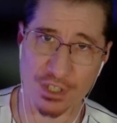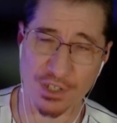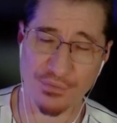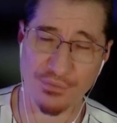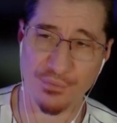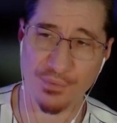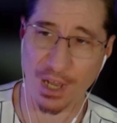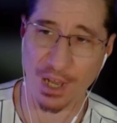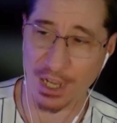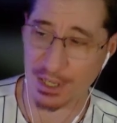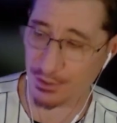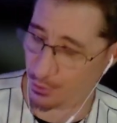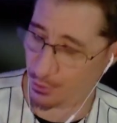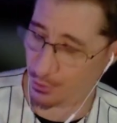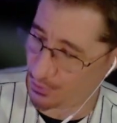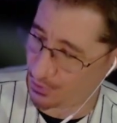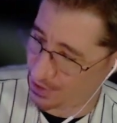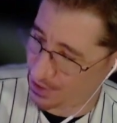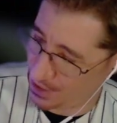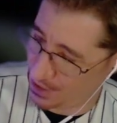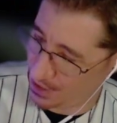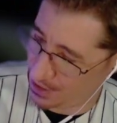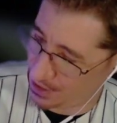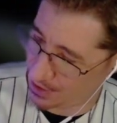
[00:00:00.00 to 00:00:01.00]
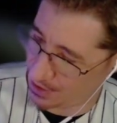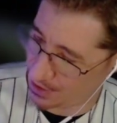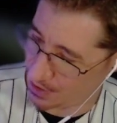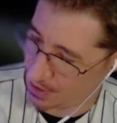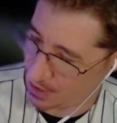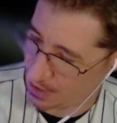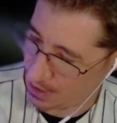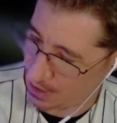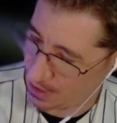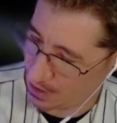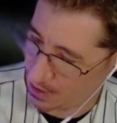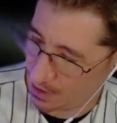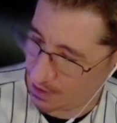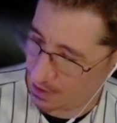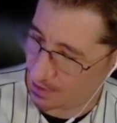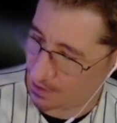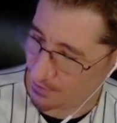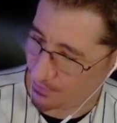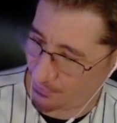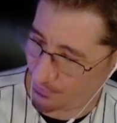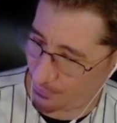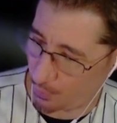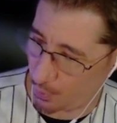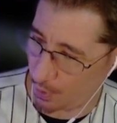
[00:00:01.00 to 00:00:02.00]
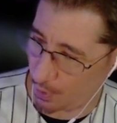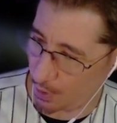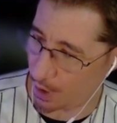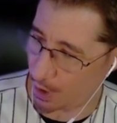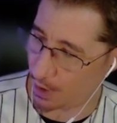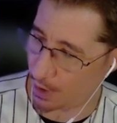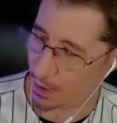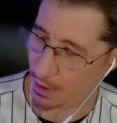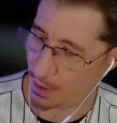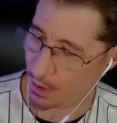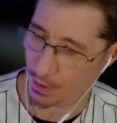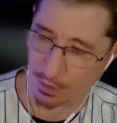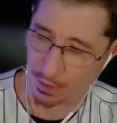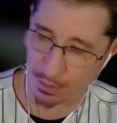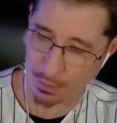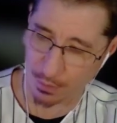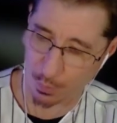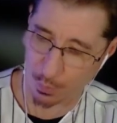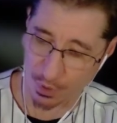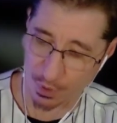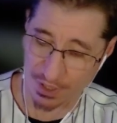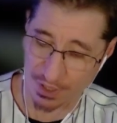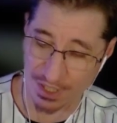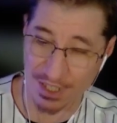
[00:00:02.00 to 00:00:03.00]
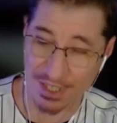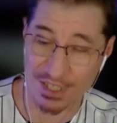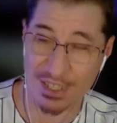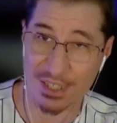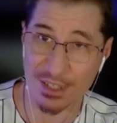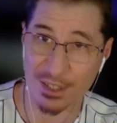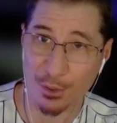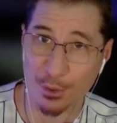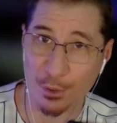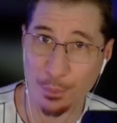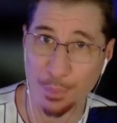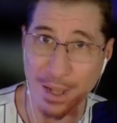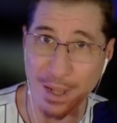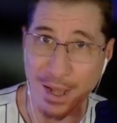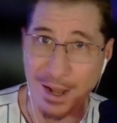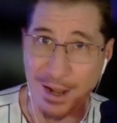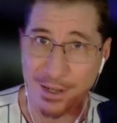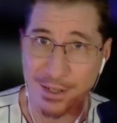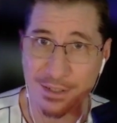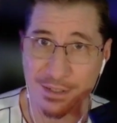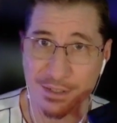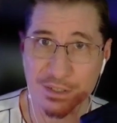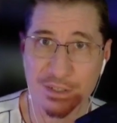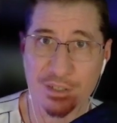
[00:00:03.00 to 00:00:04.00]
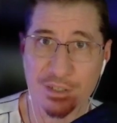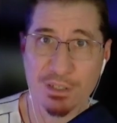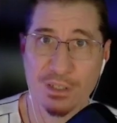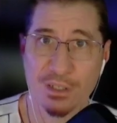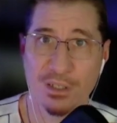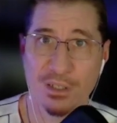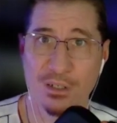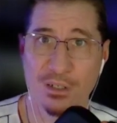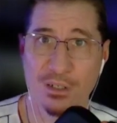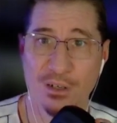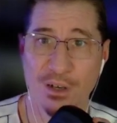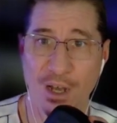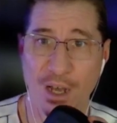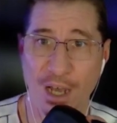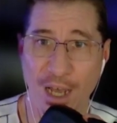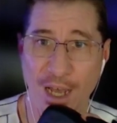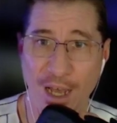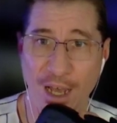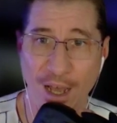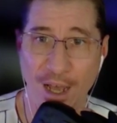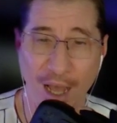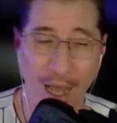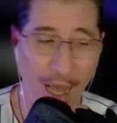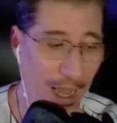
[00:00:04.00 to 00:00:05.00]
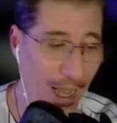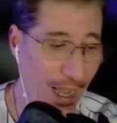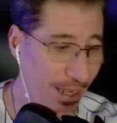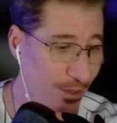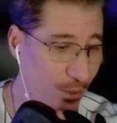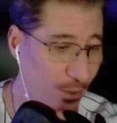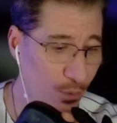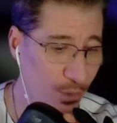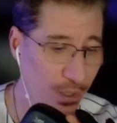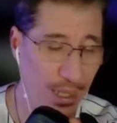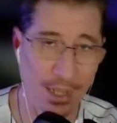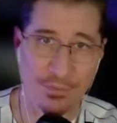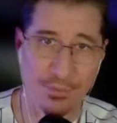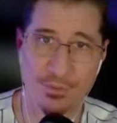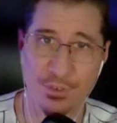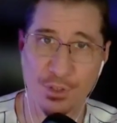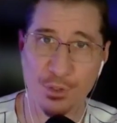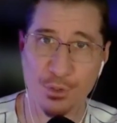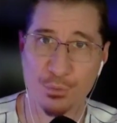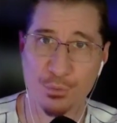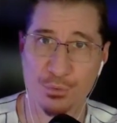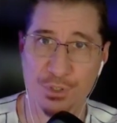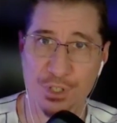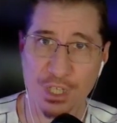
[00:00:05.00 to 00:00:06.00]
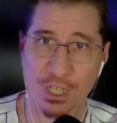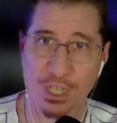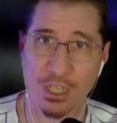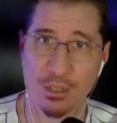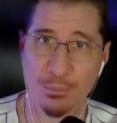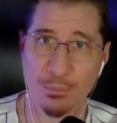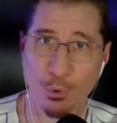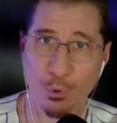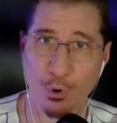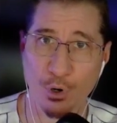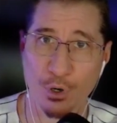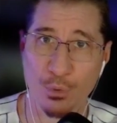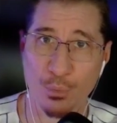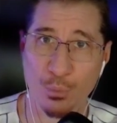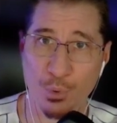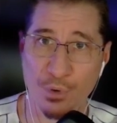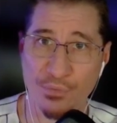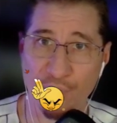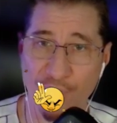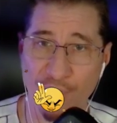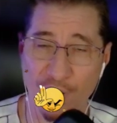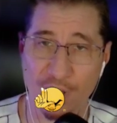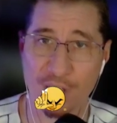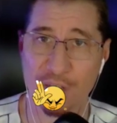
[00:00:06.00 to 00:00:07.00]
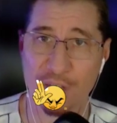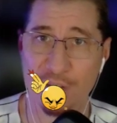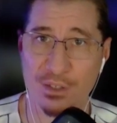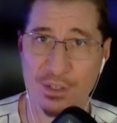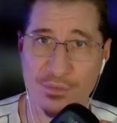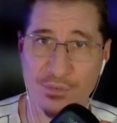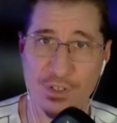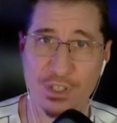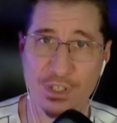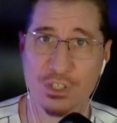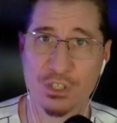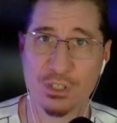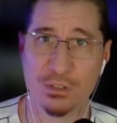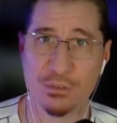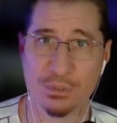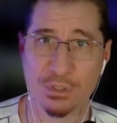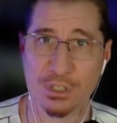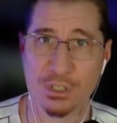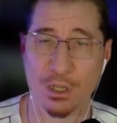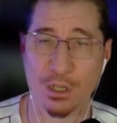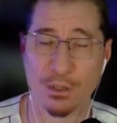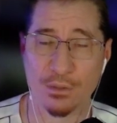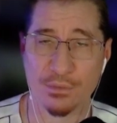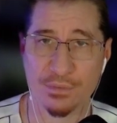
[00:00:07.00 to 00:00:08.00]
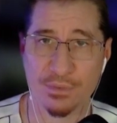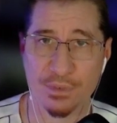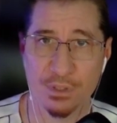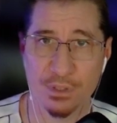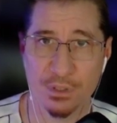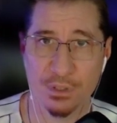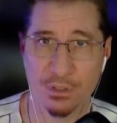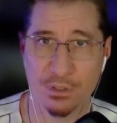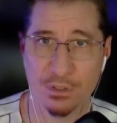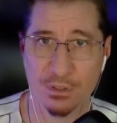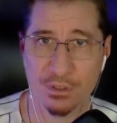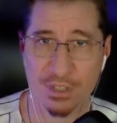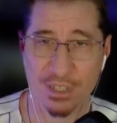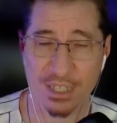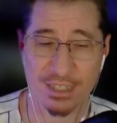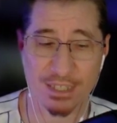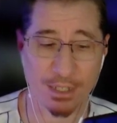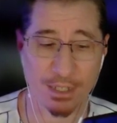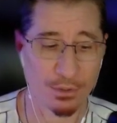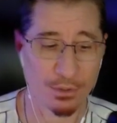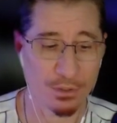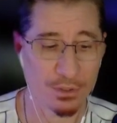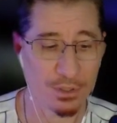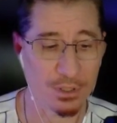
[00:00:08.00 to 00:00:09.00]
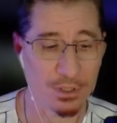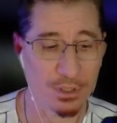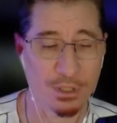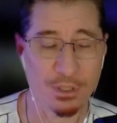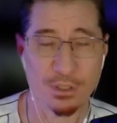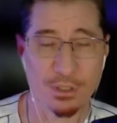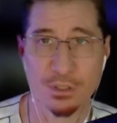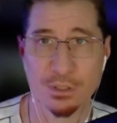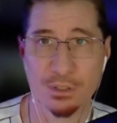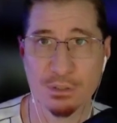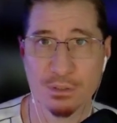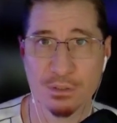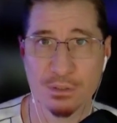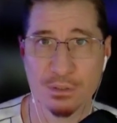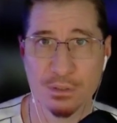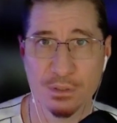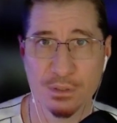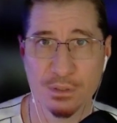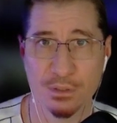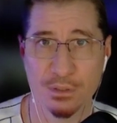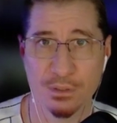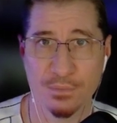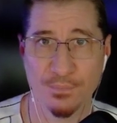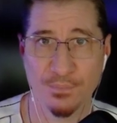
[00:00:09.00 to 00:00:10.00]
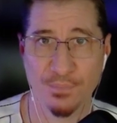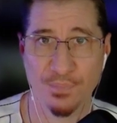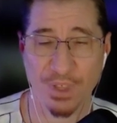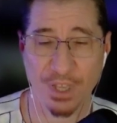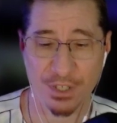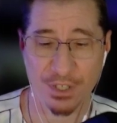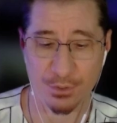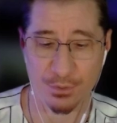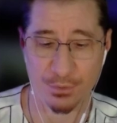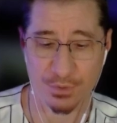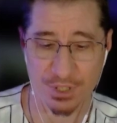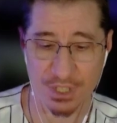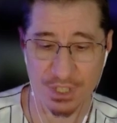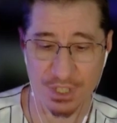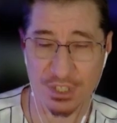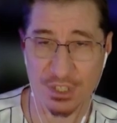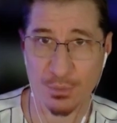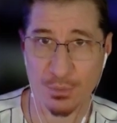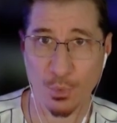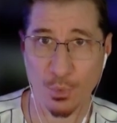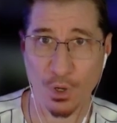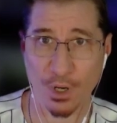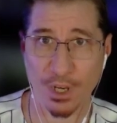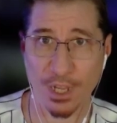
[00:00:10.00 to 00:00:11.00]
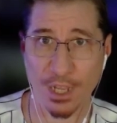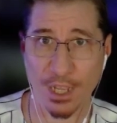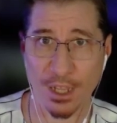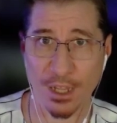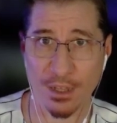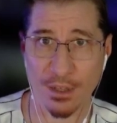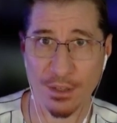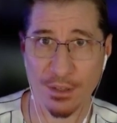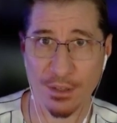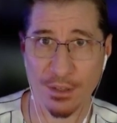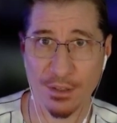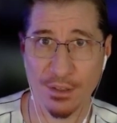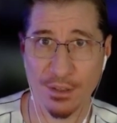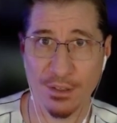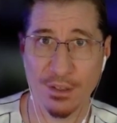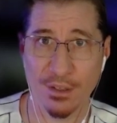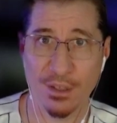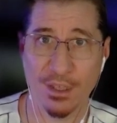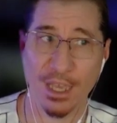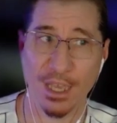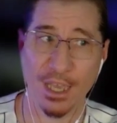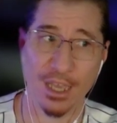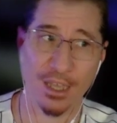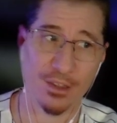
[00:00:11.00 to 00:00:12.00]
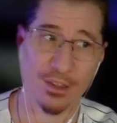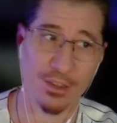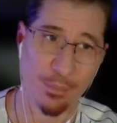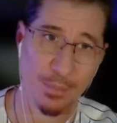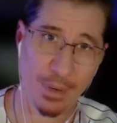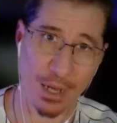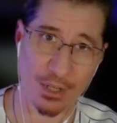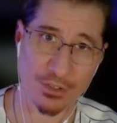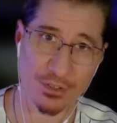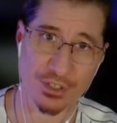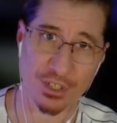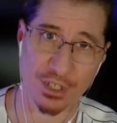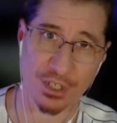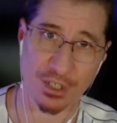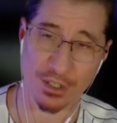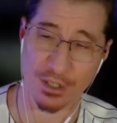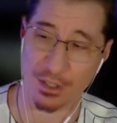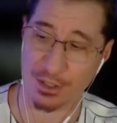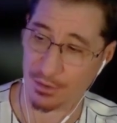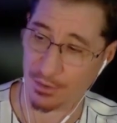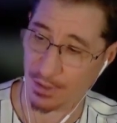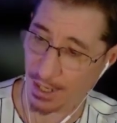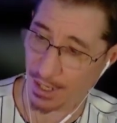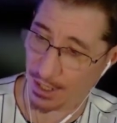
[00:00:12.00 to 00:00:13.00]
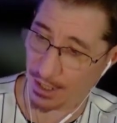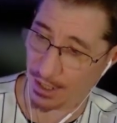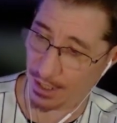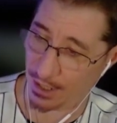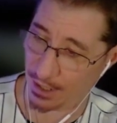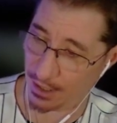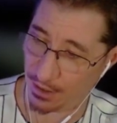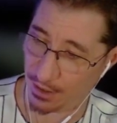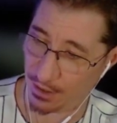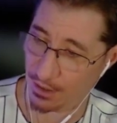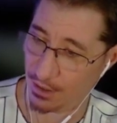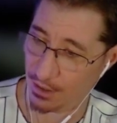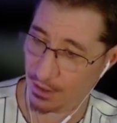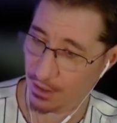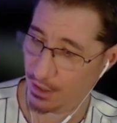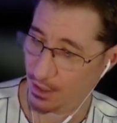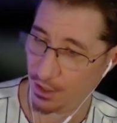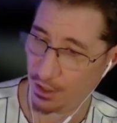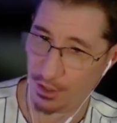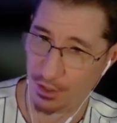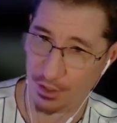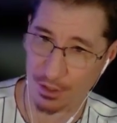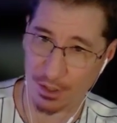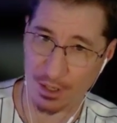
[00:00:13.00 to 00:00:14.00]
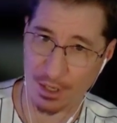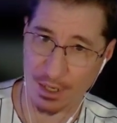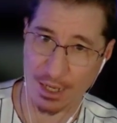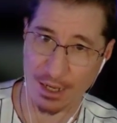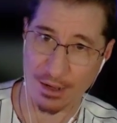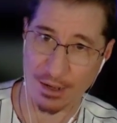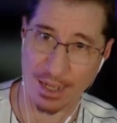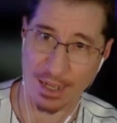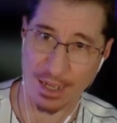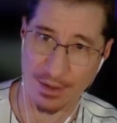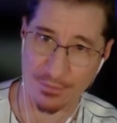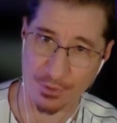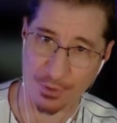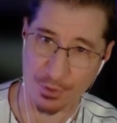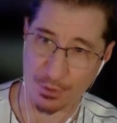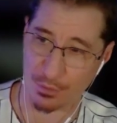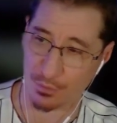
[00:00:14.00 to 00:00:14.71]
if I use this with this little box, I don't have to use a keyboard with fucking DaVinci Resolve. That's how good it is. I use this in one hand and the mouse in the other. And then, you know how I have the